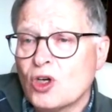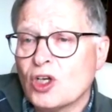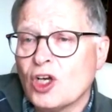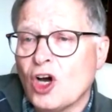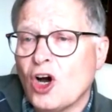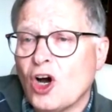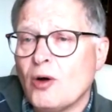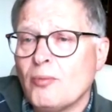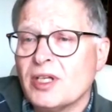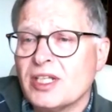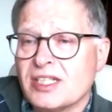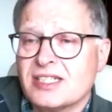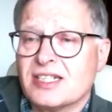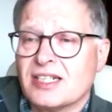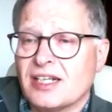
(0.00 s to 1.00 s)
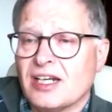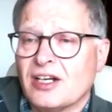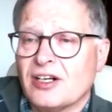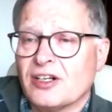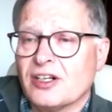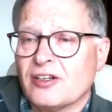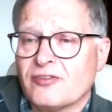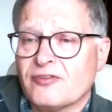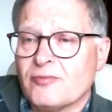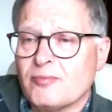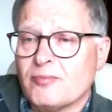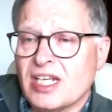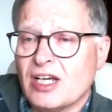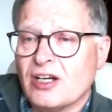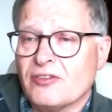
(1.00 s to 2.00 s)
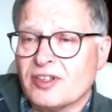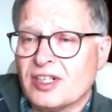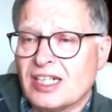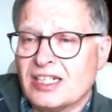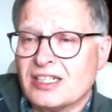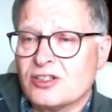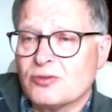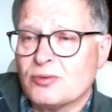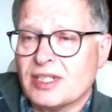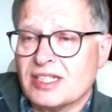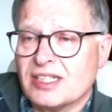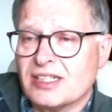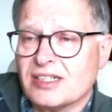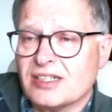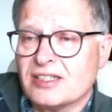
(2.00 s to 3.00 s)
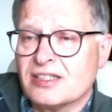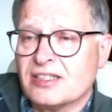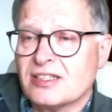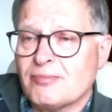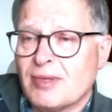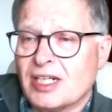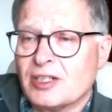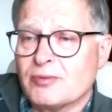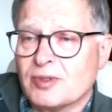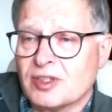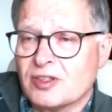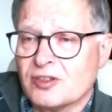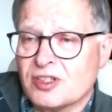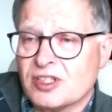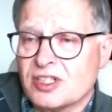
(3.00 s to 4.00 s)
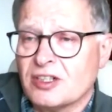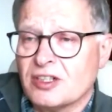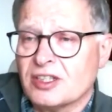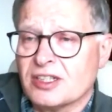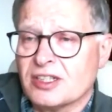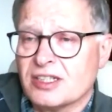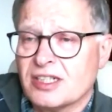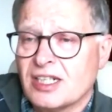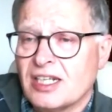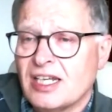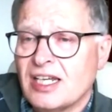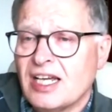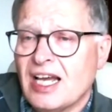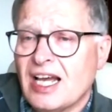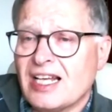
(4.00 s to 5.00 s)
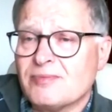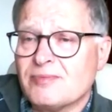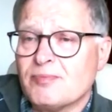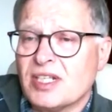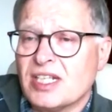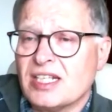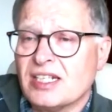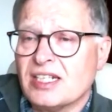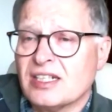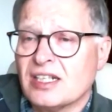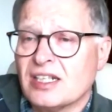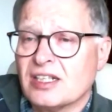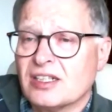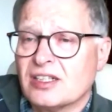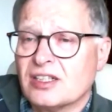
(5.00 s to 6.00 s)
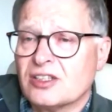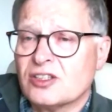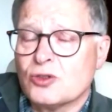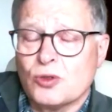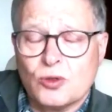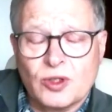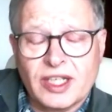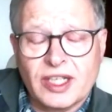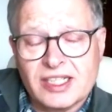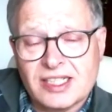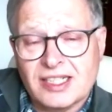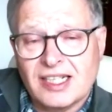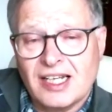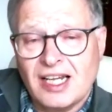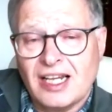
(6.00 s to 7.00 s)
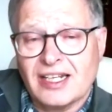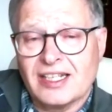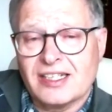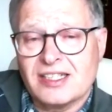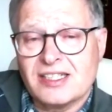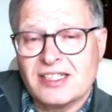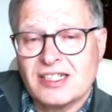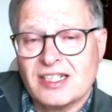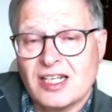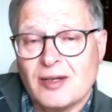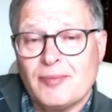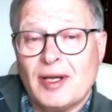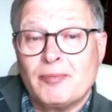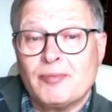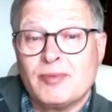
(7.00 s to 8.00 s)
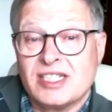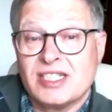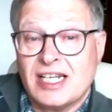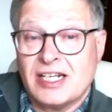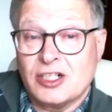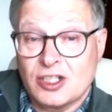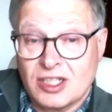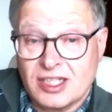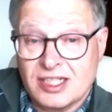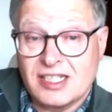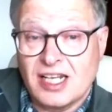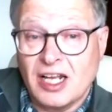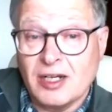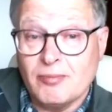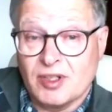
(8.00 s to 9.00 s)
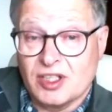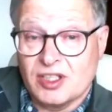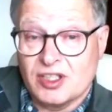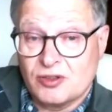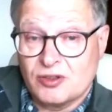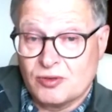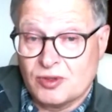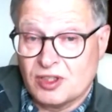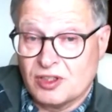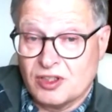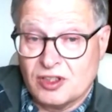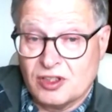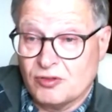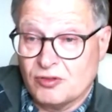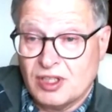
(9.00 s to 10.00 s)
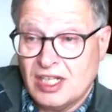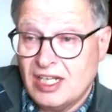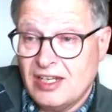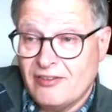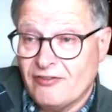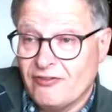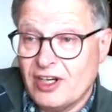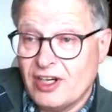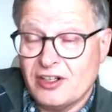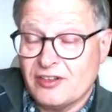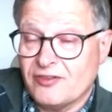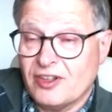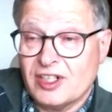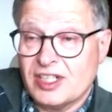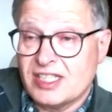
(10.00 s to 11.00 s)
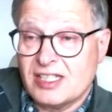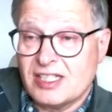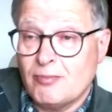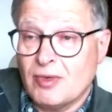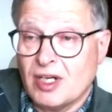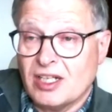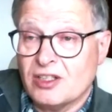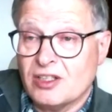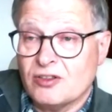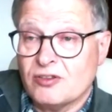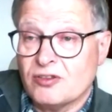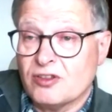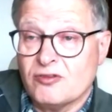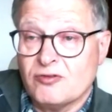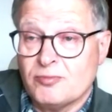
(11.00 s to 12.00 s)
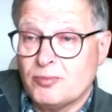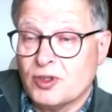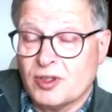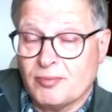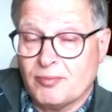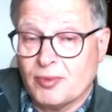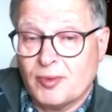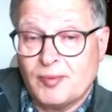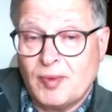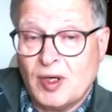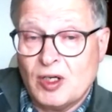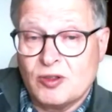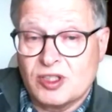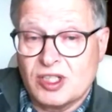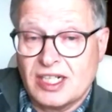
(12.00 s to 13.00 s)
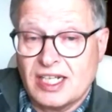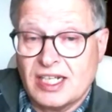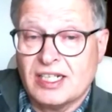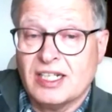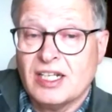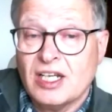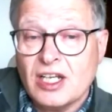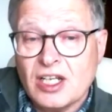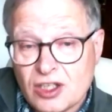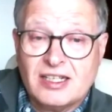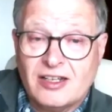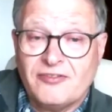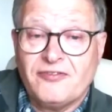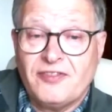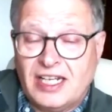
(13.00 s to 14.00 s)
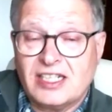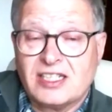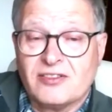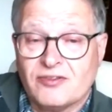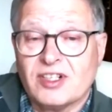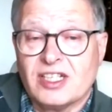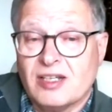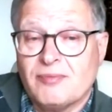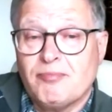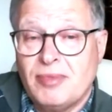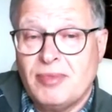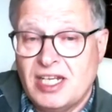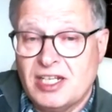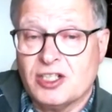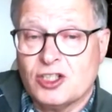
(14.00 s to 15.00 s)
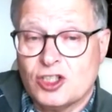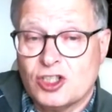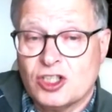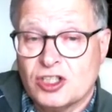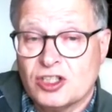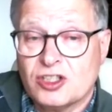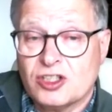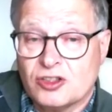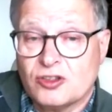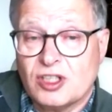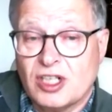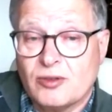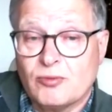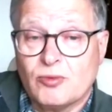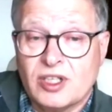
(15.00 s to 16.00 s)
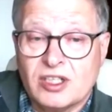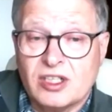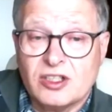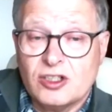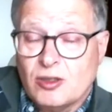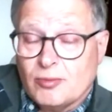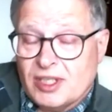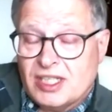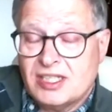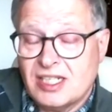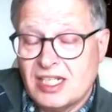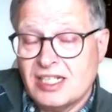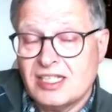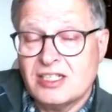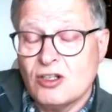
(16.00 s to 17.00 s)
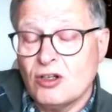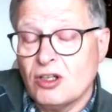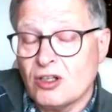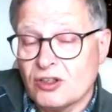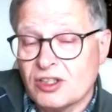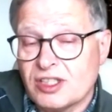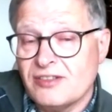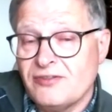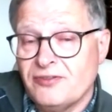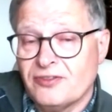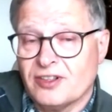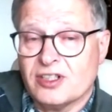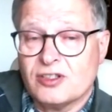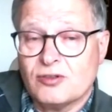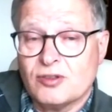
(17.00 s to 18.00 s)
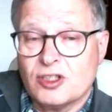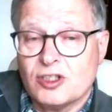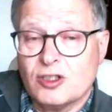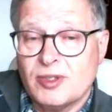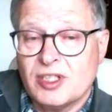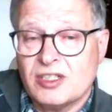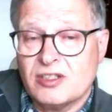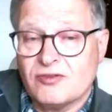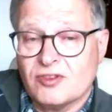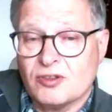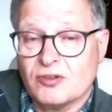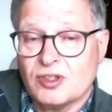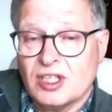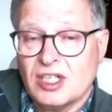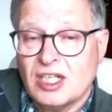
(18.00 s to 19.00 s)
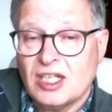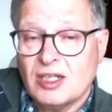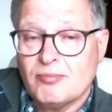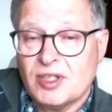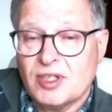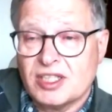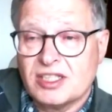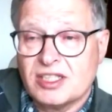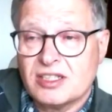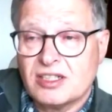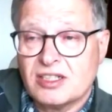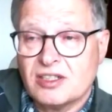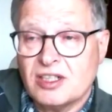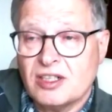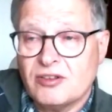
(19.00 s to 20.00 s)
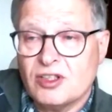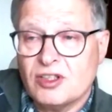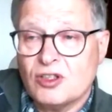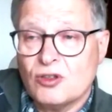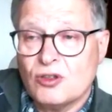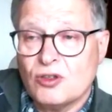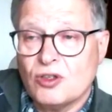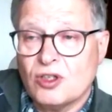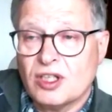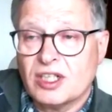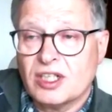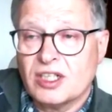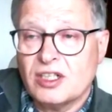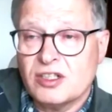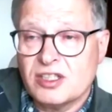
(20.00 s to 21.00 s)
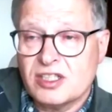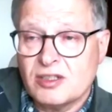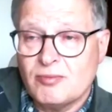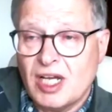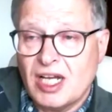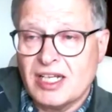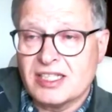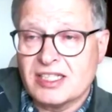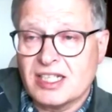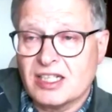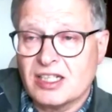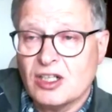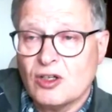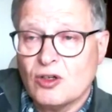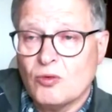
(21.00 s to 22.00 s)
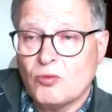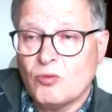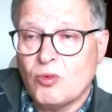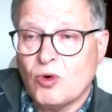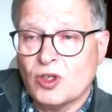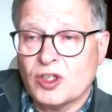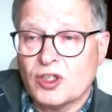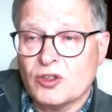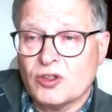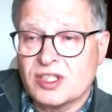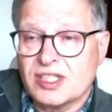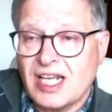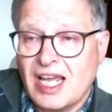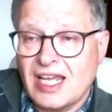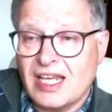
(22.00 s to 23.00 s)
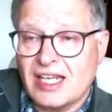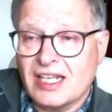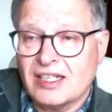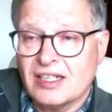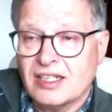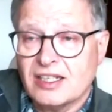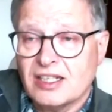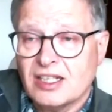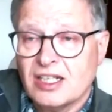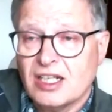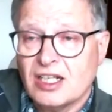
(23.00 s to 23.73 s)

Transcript: more common scenario for me over the last 20 years as a management consultant has been talking to clients about potential assignments we're going to do. Very, very similar. You've put a proposal in, effectively the pitch to try and win the job. It's not a lot different to a job interview, but you're customizing what you're saying,